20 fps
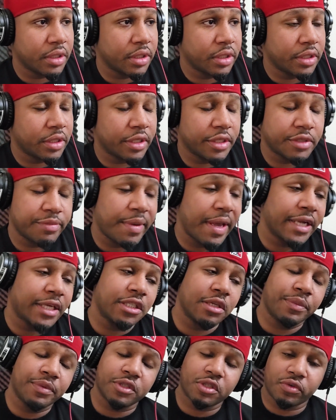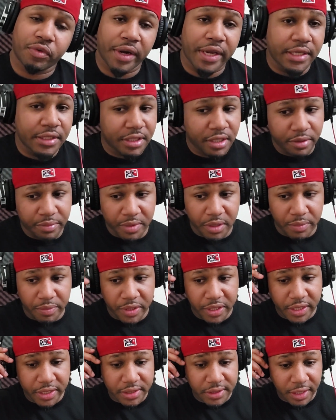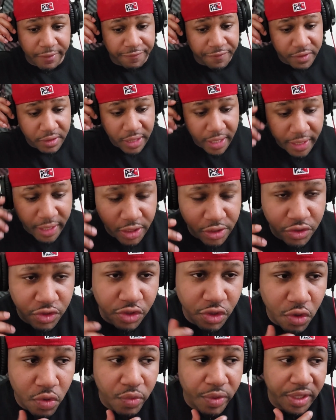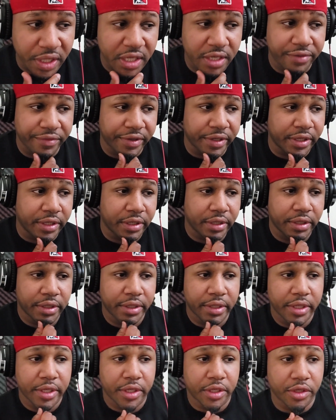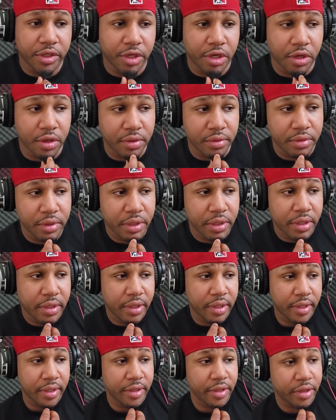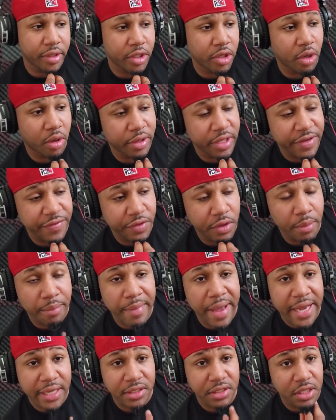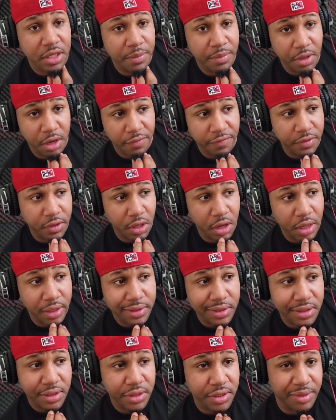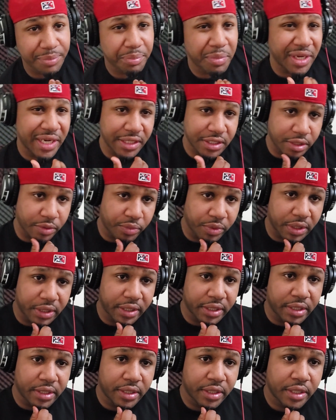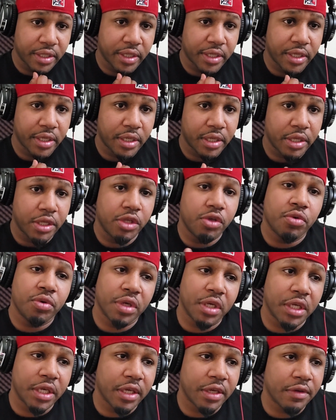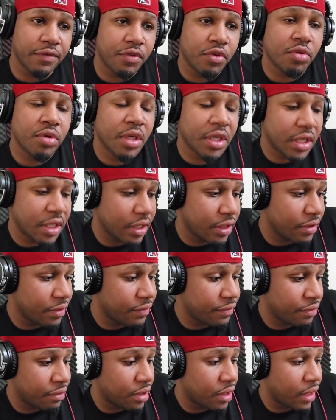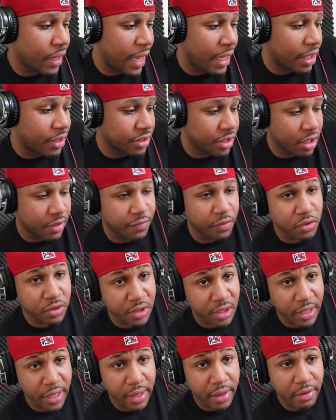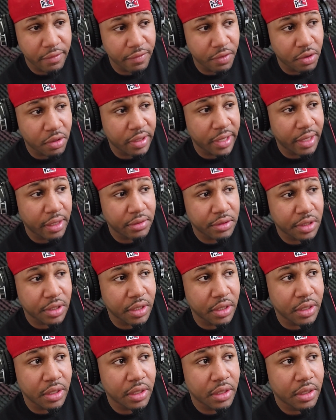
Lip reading: This matchup is crazy to me because I feel like it's so even. You know, even though Max is coming off losses, but is he really? You can give Alexander Volkanovski